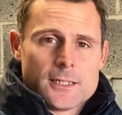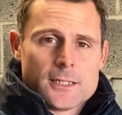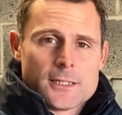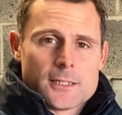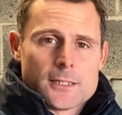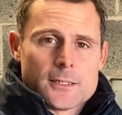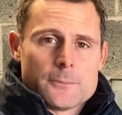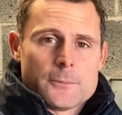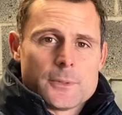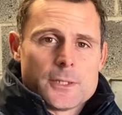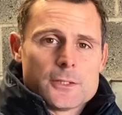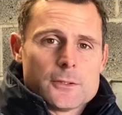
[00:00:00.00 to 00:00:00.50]

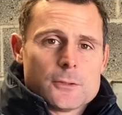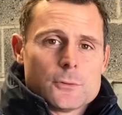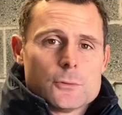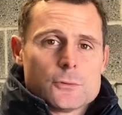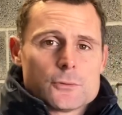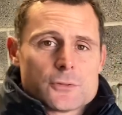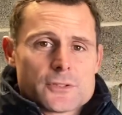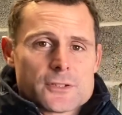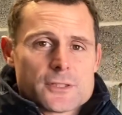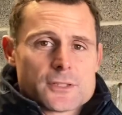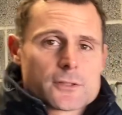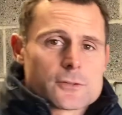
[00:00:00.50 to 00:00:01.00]
and when the
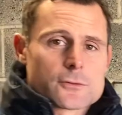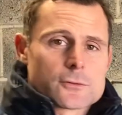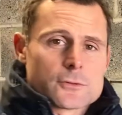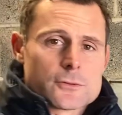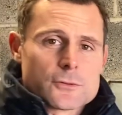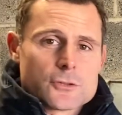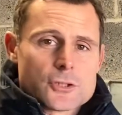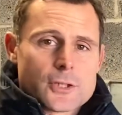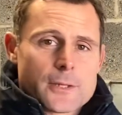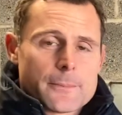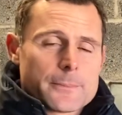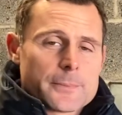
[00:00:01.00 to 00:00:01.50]
horse is sort of
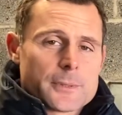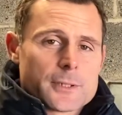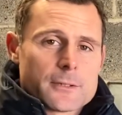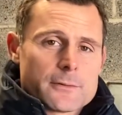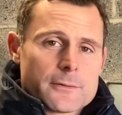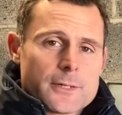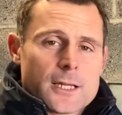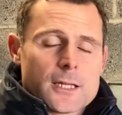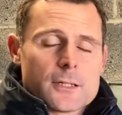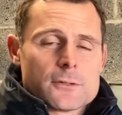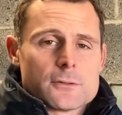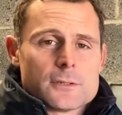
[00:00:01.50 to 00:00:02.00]
jumping
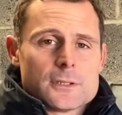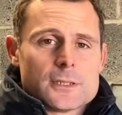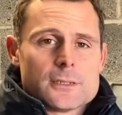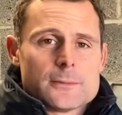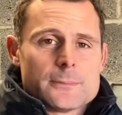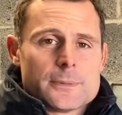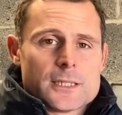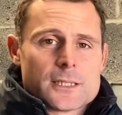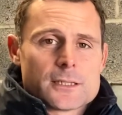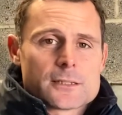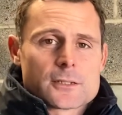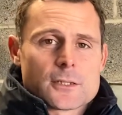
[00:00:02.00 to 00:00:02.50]
around or a little
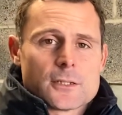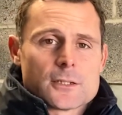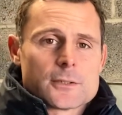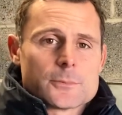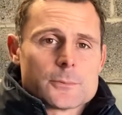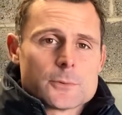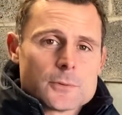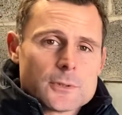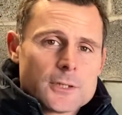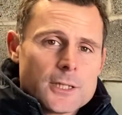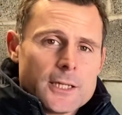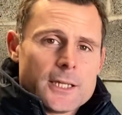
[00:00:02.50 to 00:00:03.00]
bit
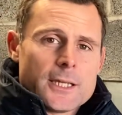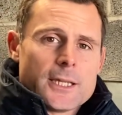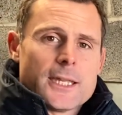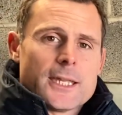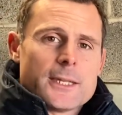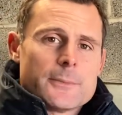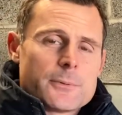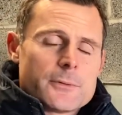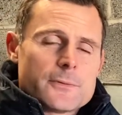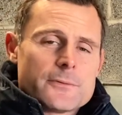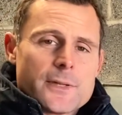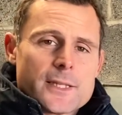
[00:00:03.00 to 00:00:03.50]
excitable, it
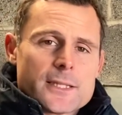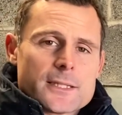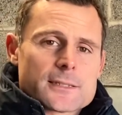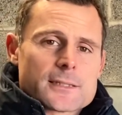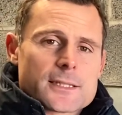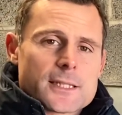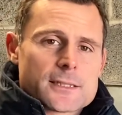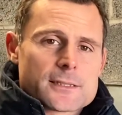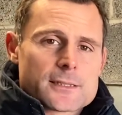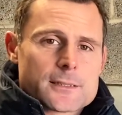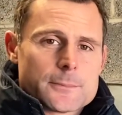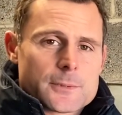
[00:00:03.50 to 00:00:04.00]
prevents
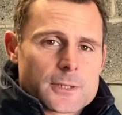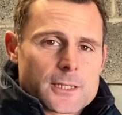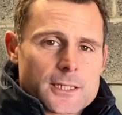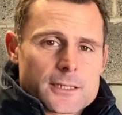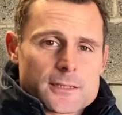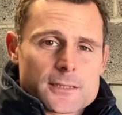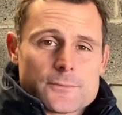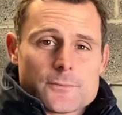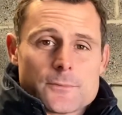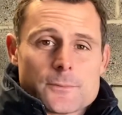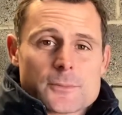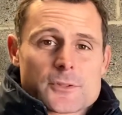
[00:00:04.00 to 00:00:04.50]
that stomach
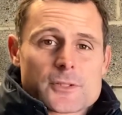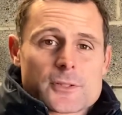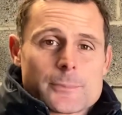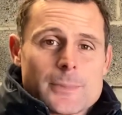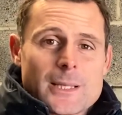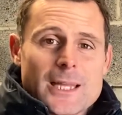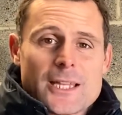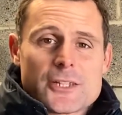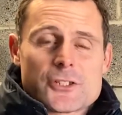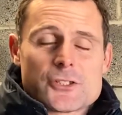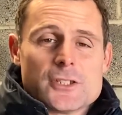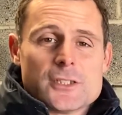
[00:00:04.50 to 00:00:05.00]
acid from
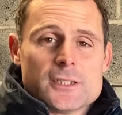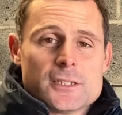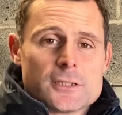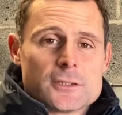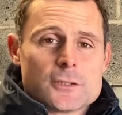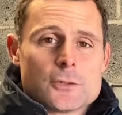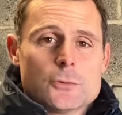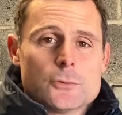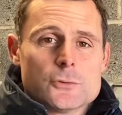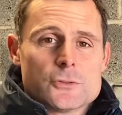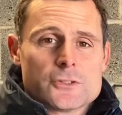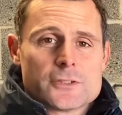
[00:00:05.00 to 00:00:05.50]
splashing and
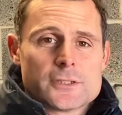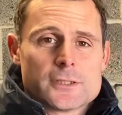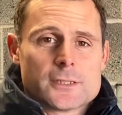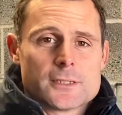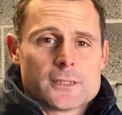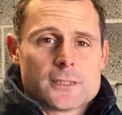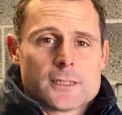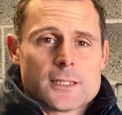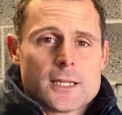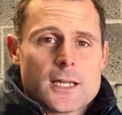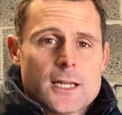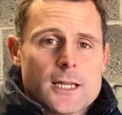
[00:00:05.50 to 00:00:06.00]

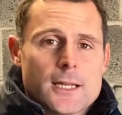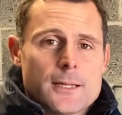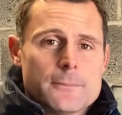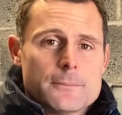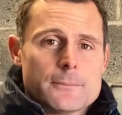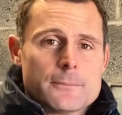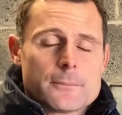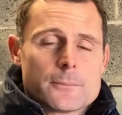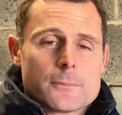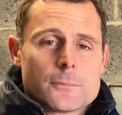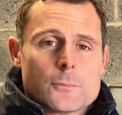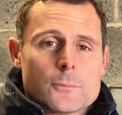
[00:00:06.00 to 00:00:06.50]
causing
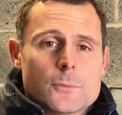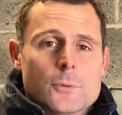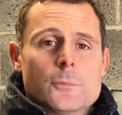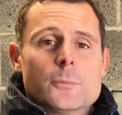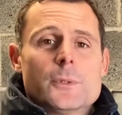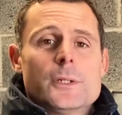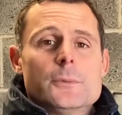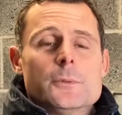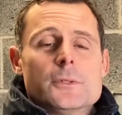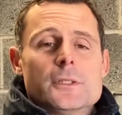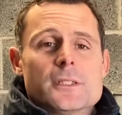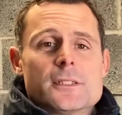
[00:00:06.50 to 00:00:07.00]
what
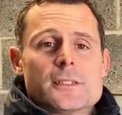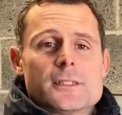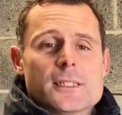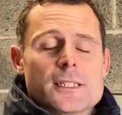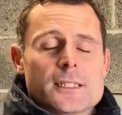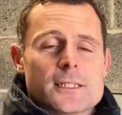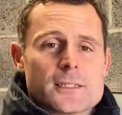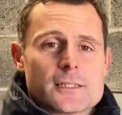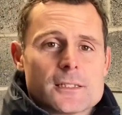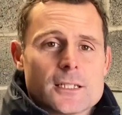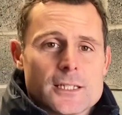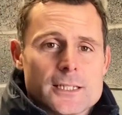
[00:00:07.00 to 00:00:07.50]
we would see
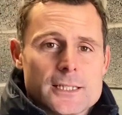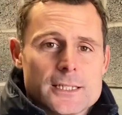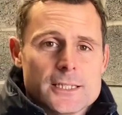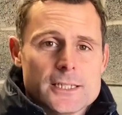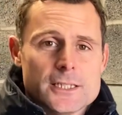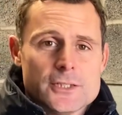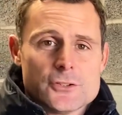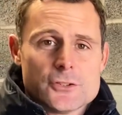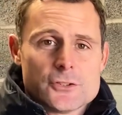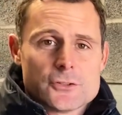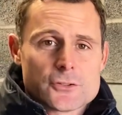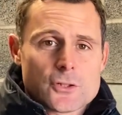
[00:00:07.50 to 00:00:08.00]
as like
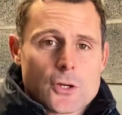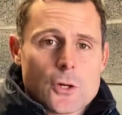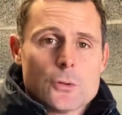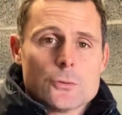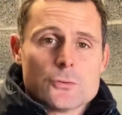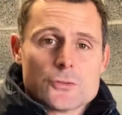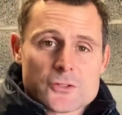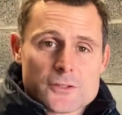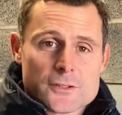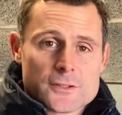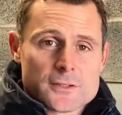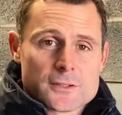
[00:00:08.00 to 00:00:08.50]
lesions,
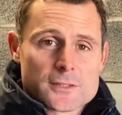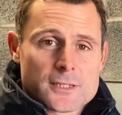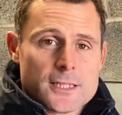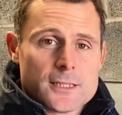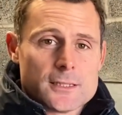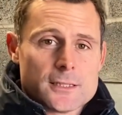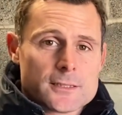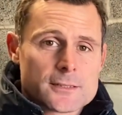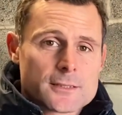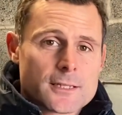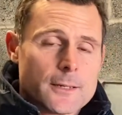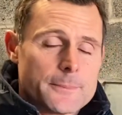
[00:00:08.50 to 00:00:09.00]
ulcers in
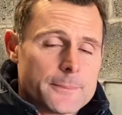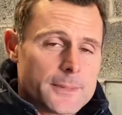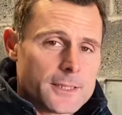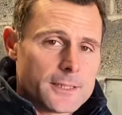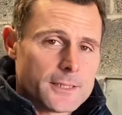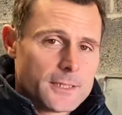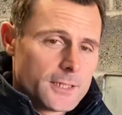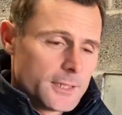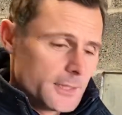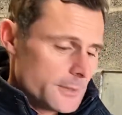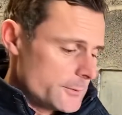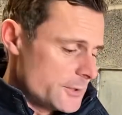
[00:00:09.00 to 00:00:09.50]
the tummy,
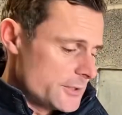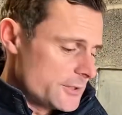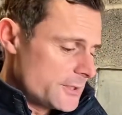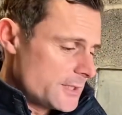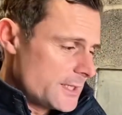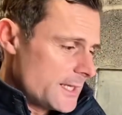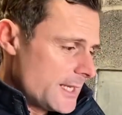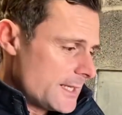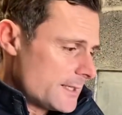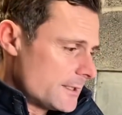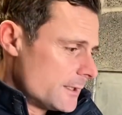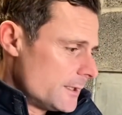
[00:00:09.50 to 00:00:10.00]
which
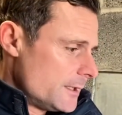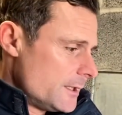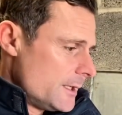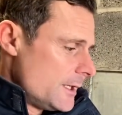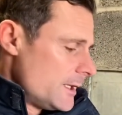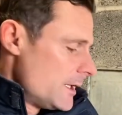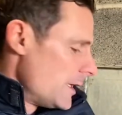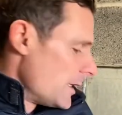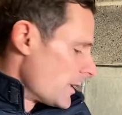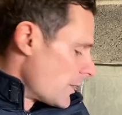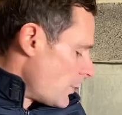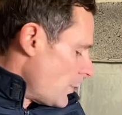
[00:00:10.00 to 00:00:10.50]
again
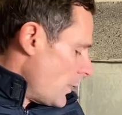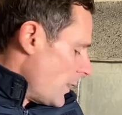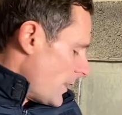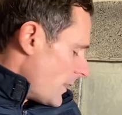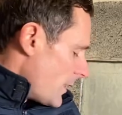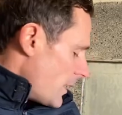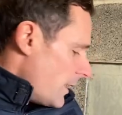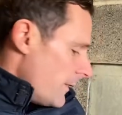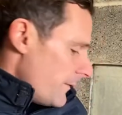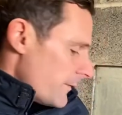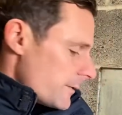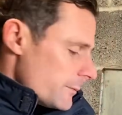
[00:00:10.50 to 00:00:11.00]
are quite
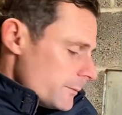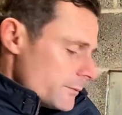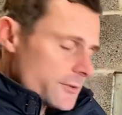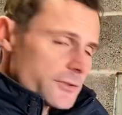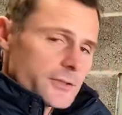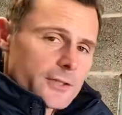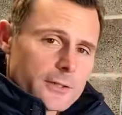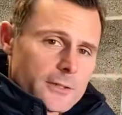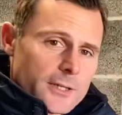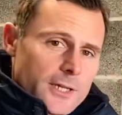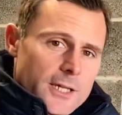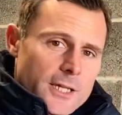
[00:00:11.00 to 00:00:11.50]
uncomfortable.
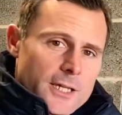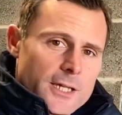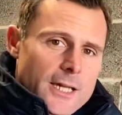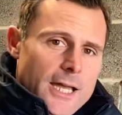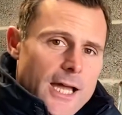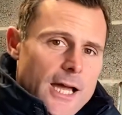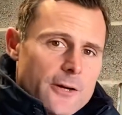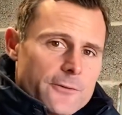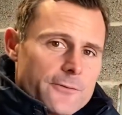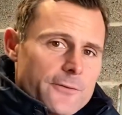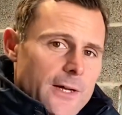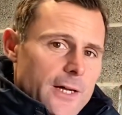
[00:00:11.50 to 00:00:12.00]
So
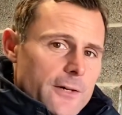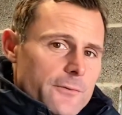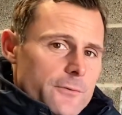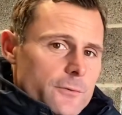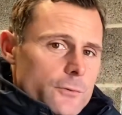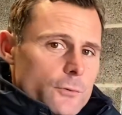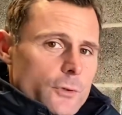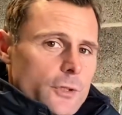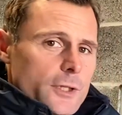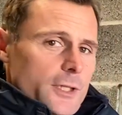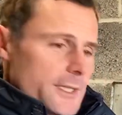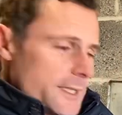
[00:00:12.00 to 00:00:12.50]
alfalfa
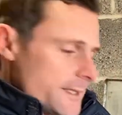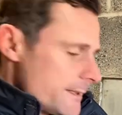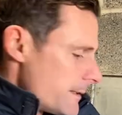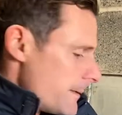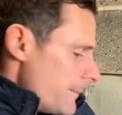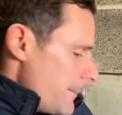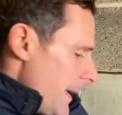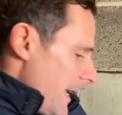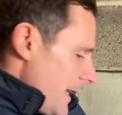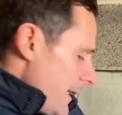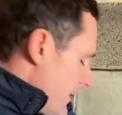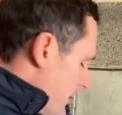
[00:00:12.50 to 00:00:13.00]
oil is the
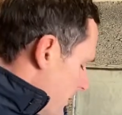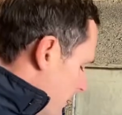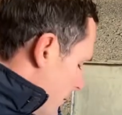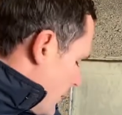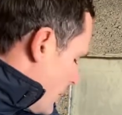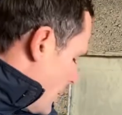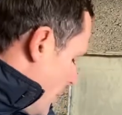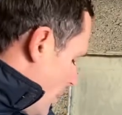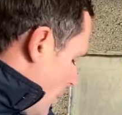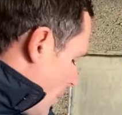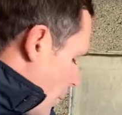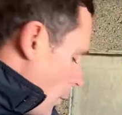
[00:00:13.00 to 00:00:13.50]
base to
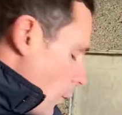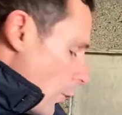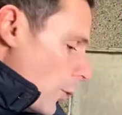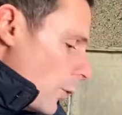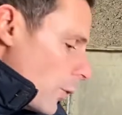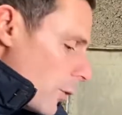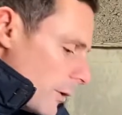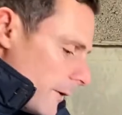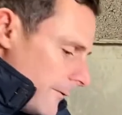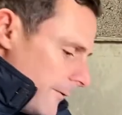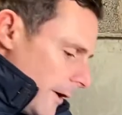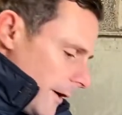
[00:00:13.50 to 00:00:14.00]

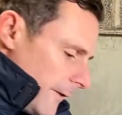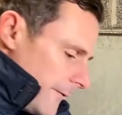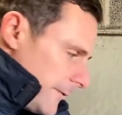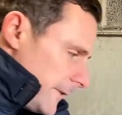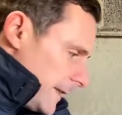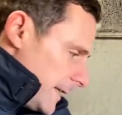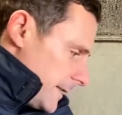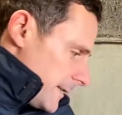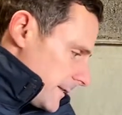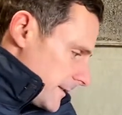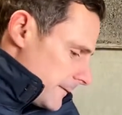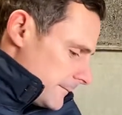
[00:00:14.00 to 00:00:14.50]
all of our
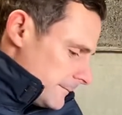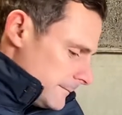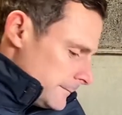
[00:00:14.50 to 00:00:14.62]
feeds.